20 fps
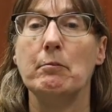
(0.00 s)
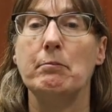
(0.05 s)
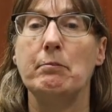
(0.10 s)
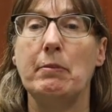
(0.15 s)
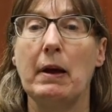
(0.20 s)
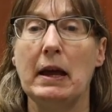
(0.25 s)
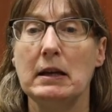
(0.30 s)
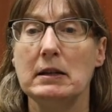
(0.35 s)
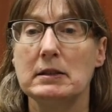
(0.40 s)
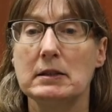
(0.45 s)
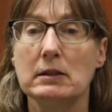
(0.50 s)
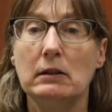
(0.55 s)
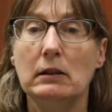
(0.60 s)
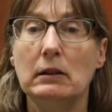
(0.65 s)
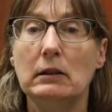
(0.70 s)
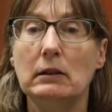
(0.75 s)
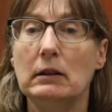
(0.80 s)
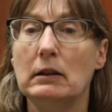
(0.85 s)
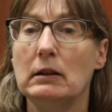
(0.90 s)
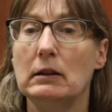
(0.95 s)

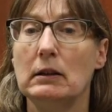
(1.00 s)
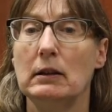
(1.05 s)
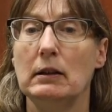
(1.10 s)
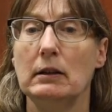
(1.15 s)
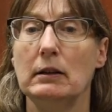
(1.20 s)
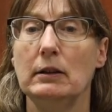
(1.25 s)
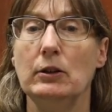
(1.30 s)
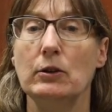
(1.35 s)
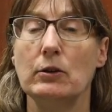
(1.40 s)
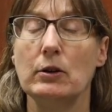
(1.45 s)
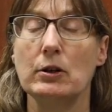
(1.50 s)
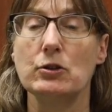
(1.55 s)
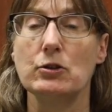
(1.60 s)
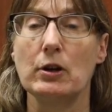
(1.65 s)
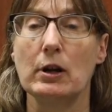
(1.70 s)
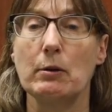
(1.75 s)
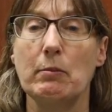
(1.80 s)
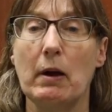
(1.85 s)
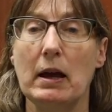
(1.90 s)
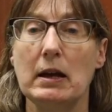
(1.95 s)
basil, you can
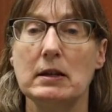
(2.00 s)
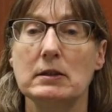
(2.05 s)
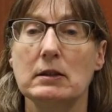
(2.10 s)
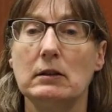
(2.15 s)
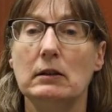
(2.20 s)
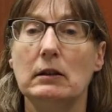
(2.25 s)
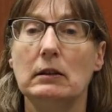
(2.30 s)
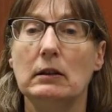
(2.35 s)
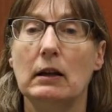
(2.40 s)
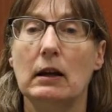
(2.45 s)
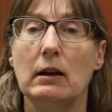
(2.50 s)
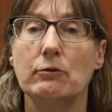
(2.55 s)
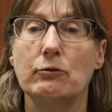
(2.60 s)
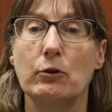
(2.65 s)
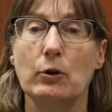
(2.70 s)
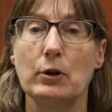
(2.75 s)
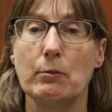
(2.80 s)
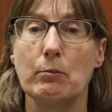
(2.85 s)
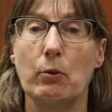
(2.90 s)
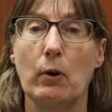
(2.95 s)
drink basil
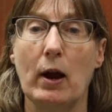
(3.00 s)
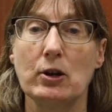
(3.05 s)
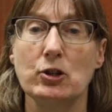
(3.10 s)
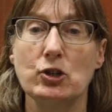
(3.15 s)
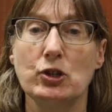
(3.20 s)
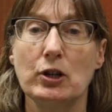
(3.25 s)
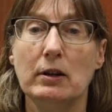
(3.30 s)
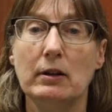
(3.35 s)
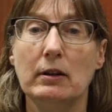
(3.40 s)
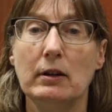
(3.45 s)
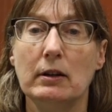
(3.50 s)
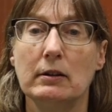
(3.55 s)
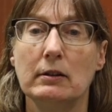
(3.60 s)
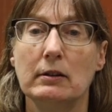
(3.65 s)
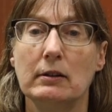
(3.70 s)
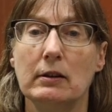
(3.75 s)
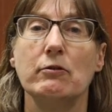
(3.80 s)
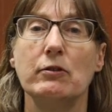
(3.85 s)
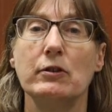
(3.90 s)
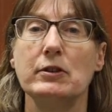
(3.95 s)
for depression.
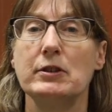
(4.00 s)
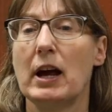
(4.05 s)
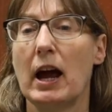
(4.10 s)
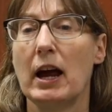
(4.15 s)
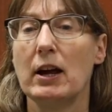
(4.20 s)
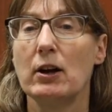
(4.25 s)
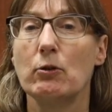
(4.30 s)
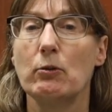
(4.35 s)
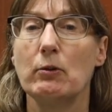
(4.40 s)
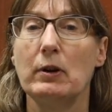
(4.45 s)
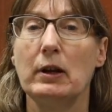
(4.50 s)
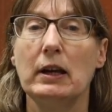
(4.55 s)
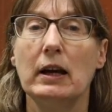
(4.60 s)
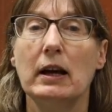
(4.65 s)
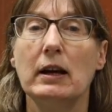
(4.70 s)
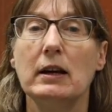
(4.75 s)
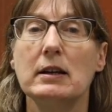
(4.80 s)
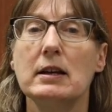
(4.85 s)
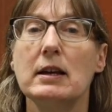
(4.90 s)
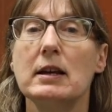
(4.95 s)
For
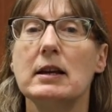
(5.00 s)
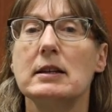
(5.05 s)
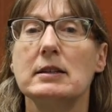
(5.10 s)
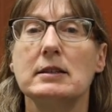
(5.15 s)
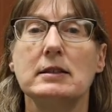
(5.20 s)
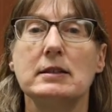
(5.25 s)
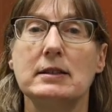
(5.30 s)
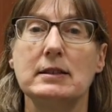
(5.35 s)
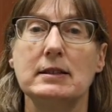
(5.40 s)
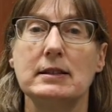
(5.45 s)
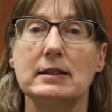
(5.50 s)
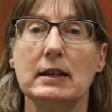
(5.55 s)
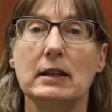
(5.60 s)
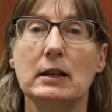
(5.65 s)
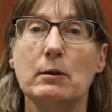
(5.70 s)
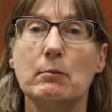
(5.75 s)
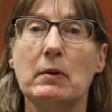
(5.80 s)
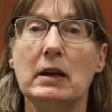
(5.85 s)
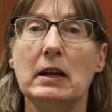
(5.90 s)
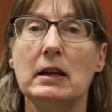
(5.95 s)
diarrhea,
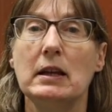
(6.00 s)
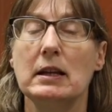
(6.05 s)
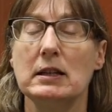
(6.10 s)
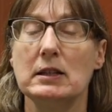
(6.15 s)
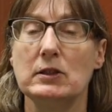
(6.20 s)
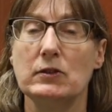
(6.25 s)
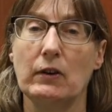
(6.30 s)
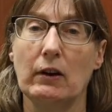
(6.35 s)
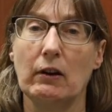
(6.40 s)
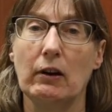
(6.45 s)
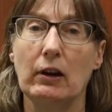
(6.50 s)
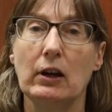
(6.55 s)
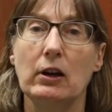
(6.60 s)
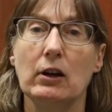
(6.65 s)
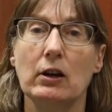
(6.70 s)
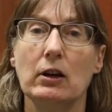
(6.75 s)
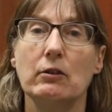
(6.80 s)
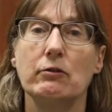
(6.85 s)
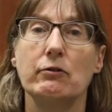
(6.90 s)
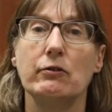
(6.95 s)
cinnamon is very
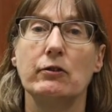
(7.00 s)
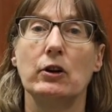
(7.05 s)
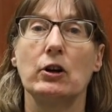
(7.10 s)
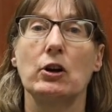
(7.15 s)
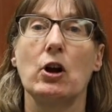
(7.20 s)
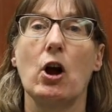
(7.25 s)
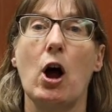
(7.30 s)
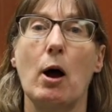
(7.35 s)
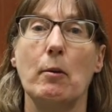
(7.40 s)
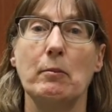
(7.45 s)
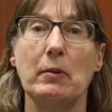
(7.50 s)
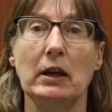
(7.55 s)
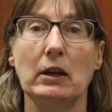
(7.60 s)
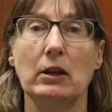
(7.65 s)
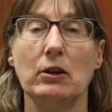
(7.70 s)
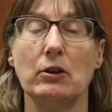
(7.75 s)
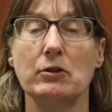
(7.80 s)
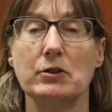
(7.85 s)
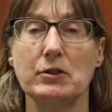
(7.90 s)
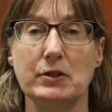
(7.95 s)
good for calming
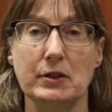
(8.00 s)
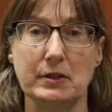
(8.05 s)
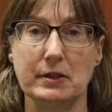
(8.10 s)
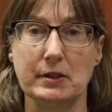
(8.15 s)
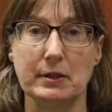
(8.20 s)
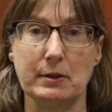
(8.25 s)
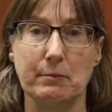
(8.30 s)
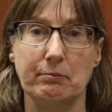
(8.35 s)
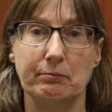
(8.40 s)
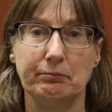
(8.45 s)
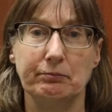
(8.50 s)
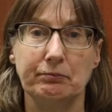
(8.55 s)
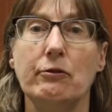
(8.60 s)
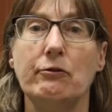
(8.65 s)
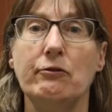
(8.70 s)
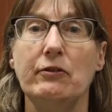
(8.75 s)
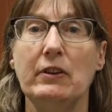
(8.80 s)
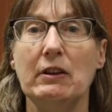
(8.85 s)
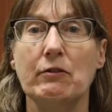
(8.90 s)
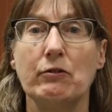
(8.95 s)
your system.
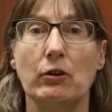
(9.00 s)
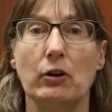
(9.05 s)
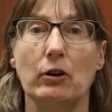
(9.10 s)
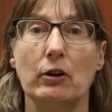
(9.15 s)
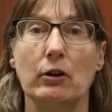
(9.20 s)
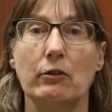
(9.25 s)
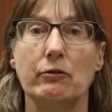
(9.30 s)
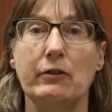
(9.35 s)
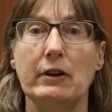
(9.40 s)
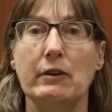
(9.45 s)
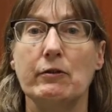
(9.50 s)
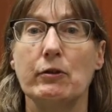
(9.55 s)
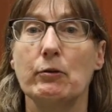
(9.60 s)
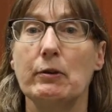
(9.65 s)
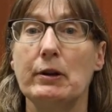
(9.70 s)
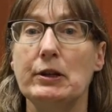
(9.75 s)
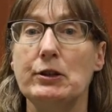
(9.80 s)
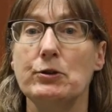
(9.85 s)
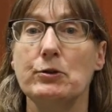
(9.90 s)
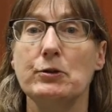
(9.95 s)
Fever
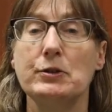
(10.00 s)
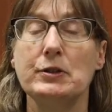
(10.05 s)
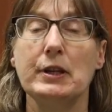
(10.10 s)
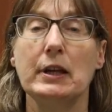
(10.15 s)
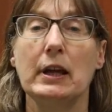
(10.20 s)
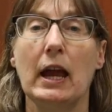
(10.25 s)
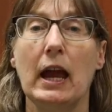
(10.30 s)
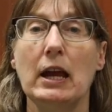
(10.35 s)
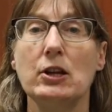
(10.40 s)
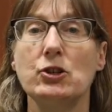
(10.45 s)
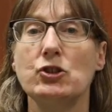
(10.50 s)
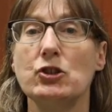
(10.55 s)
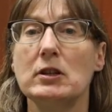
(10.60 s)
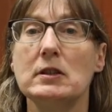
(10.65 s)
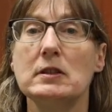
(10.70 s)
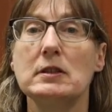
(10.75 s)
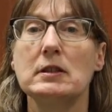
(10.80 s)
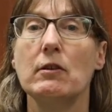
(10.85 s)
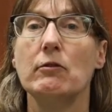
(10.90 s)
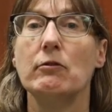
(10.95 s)
reducing
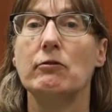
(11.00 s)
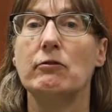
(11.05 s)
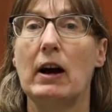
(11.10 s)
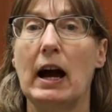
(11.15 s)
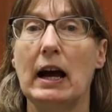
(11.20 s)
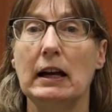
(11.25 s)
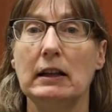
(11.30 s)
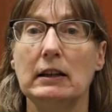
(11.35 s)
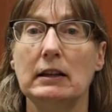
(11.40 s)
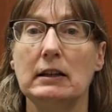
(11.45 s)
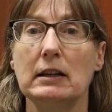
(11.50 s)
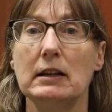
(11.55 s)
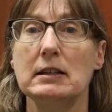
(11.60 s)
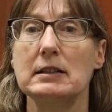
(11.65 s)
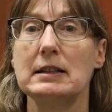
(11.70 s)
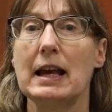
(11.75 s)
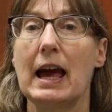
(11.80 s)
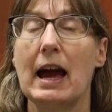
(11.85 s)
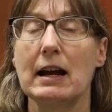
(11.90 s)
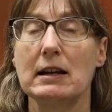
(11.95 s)
agents, violet
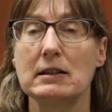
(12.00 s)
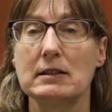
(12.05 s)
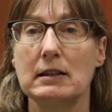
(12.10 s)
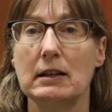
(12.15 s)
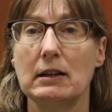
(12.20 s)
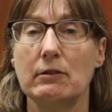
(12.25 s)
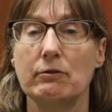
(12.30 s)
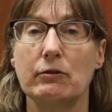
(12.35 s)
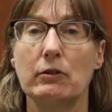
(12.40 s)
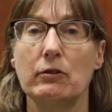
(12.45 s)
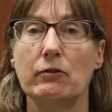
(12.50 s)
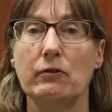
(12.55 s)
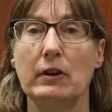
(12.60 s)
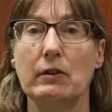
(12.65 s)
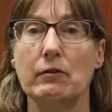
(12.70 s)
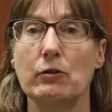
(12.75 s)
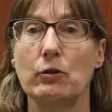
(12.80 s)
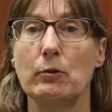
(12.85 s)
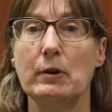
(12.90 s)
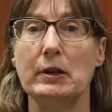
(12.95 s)
is excellent for
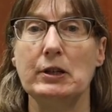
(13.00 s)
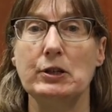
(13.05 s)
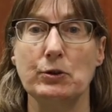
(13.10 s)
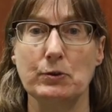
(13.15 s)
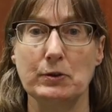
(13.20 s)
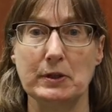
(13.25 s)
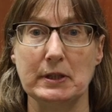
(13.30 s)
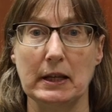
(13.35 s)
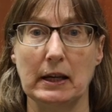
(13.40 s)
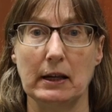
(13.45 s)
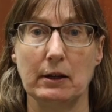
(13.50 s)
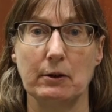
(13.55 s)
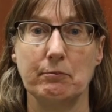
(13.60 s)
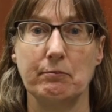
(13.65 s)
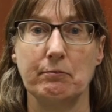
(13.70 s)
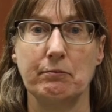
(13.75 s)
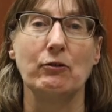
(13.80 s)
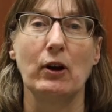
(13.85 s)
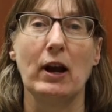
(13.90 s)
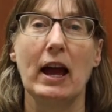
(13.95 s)
fever reducing.
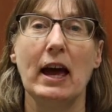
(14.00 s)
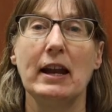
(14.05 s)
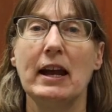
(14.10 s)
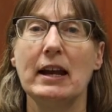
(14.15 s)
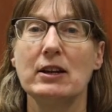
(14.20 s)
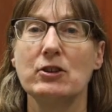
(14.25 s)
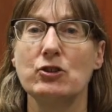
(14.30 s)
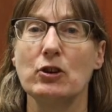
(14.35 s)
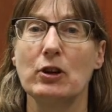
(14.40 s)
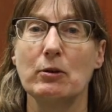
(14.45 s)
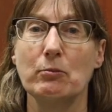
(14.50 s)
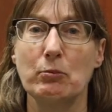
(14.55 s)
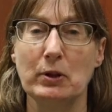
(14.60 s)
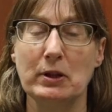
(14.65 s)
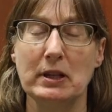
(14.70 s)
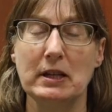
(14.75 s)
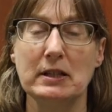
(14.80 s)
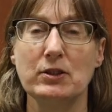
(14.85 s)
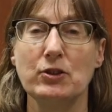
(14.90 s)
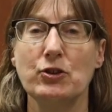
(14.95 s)
For headaches, you can put
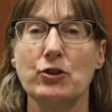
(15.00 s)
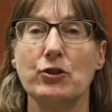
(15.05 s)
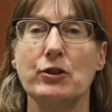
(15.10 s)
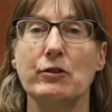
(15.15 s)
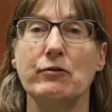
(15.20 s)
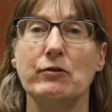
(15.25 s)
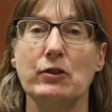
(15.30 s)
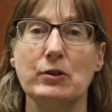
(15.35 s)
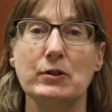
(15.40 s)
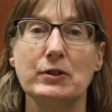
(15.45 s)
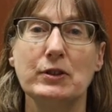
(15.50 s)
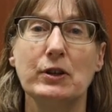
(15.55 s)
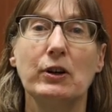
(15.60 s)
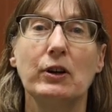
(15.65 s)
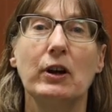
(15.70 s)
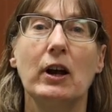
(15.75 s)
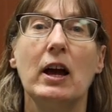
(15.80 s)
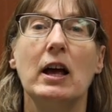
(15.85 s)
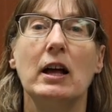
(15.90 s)
these in your diffuser.